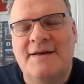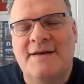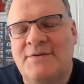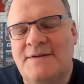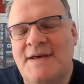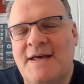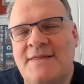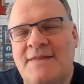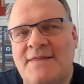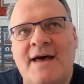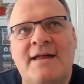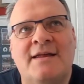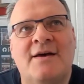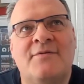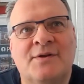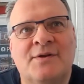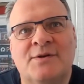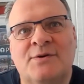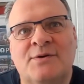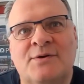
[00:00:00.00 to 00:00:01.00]
And that
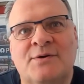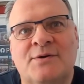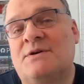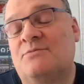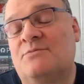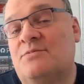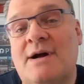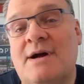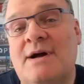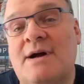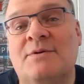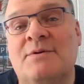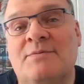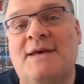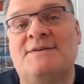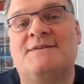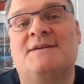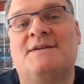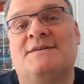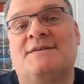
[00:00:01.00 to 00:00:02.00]
evolution probably
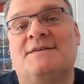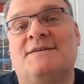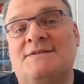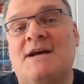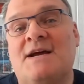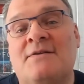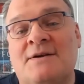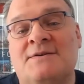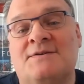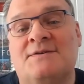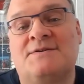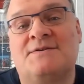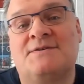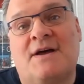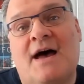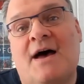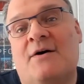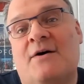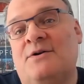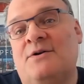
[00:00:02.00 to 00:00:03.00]
makes it a challenge.
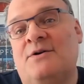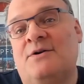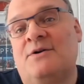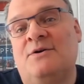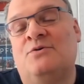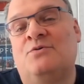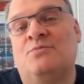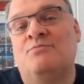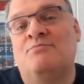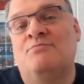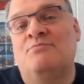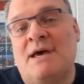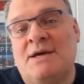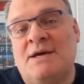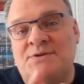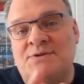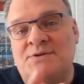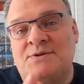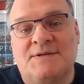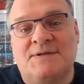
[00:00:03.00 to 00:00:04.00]
How do you
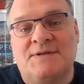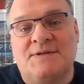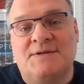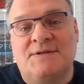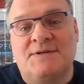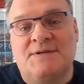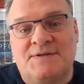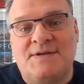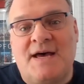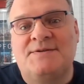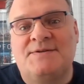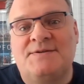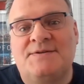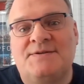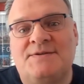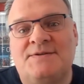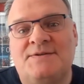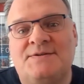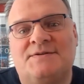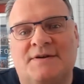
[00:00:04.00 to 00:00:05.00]
measure
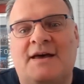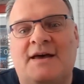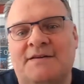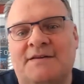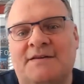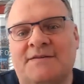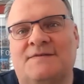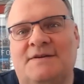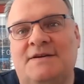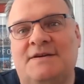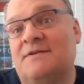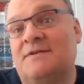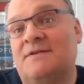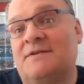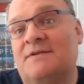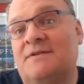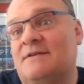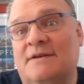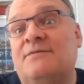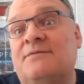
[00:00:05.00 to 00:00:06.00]
success and
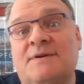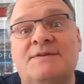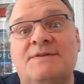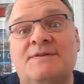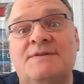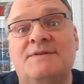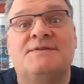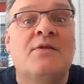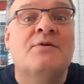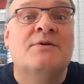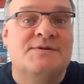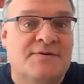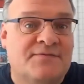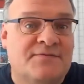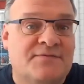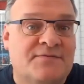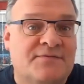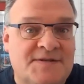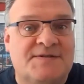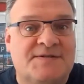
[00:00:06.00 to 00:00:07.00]
even convince
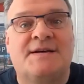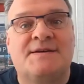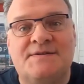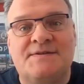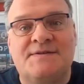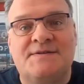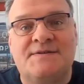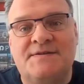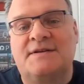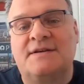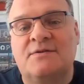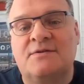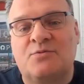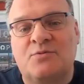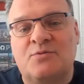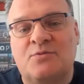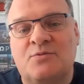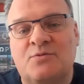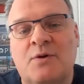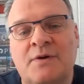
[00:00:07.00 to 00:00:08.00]
others of success in
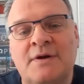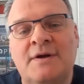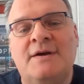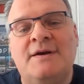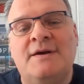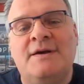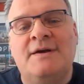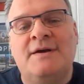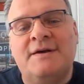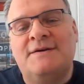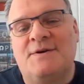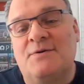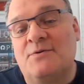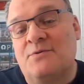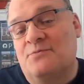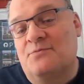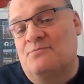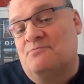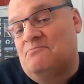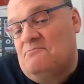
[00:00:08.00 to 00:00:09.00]
the role?
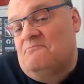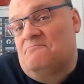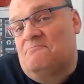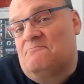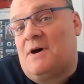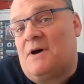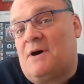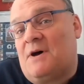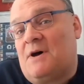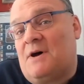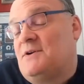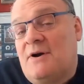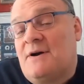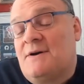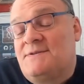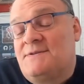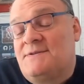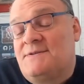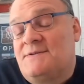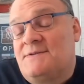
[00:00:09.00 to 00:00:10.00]
So out of
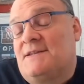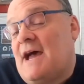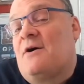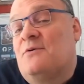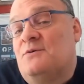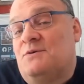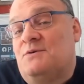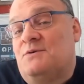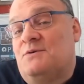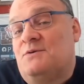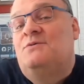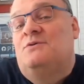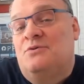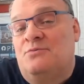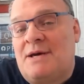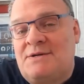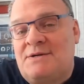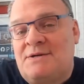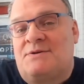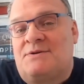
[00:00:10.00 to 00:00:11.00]
curiosity, how do
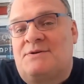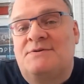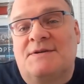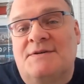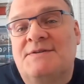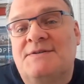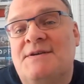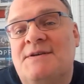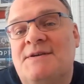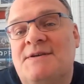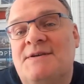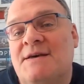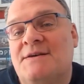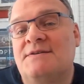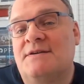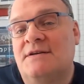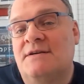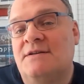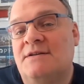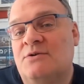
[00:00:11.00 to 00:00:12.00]
you measure
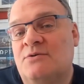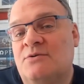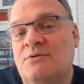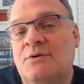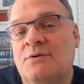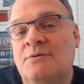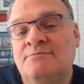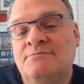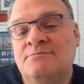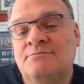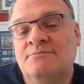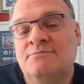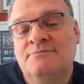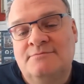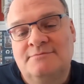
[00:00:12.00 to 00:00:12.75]
success in your role?